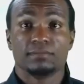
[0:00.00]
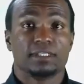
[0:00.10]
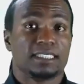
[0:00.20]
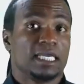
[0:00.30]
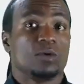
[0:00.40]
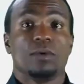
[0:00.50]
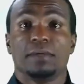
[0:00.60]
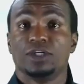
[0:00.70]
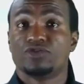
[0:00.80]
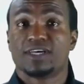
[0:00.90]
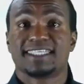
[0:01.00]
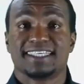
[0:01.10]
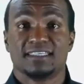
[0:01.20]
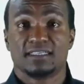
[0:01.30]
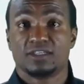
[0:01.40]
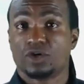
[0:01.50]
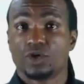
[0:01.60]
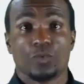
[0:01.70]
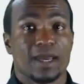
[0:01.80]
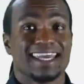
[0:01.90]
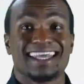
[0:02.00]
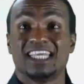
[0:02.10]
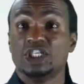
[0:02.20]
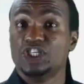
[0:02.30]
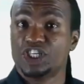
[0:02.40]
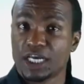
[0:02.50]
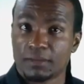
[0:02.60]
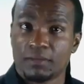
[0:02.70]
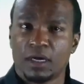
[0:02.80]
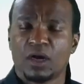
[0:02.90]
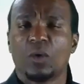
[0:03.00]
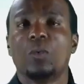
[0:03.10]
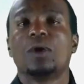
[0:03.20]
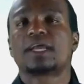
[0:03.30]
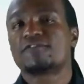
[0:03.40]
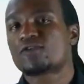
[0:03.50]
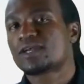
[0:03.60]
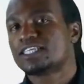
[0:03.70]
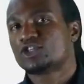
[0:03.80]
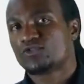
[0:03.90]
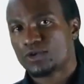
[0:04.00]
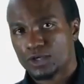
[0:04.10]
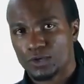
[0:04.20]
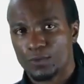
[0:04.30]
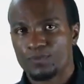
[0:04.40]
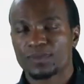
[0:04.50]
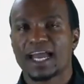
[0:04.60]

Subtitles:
seeing women dressed in a certain way at the gym, whatever it is for you,